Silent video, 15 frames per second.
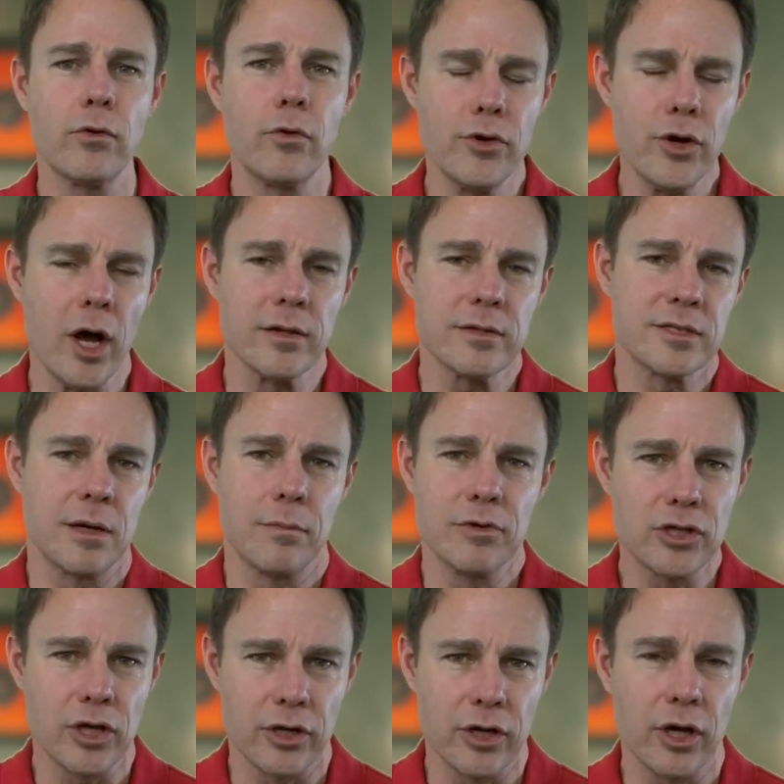or not
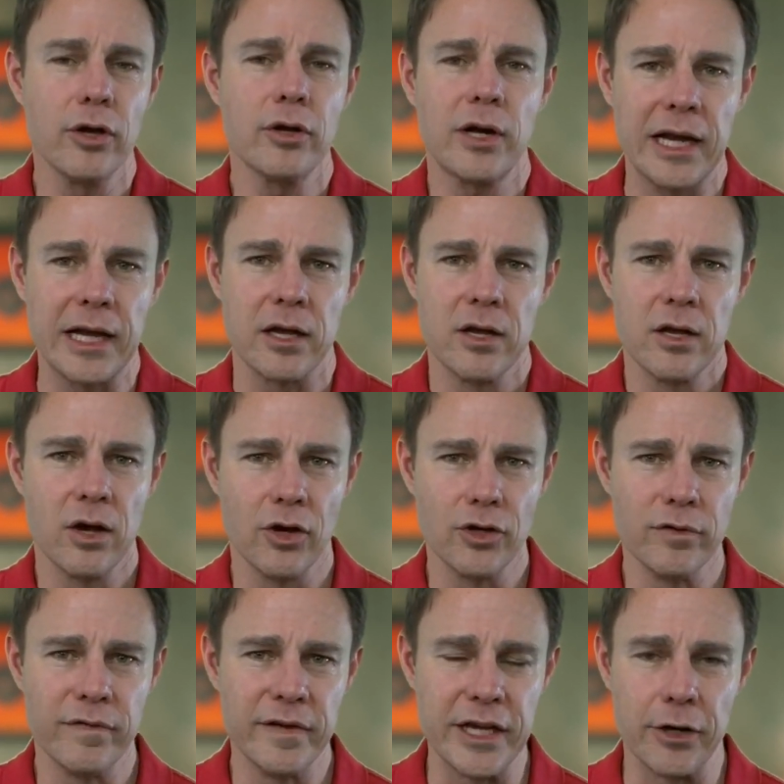someone's going to go click on
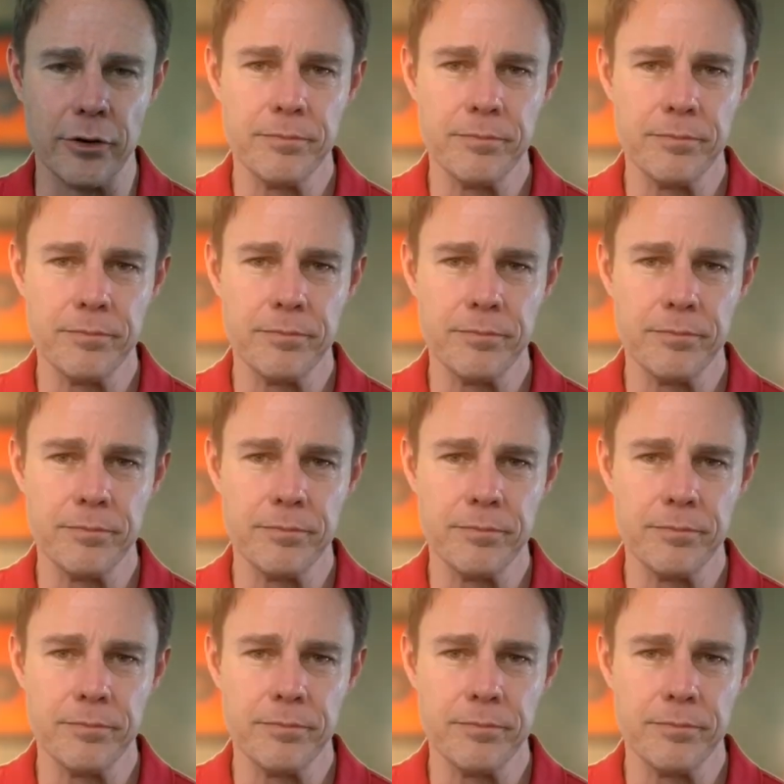your video.